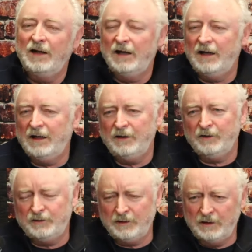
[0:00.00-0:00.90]
and he
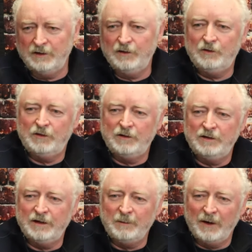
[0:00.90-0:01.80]
goes, uh, "You
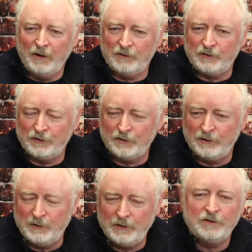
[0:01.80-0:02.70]
did my heart surgery
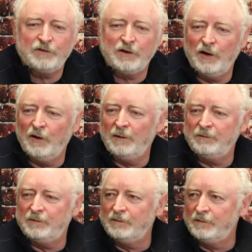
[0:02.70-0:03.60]
two years ago.
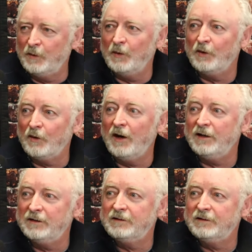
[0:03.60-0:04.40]
I'm doing great."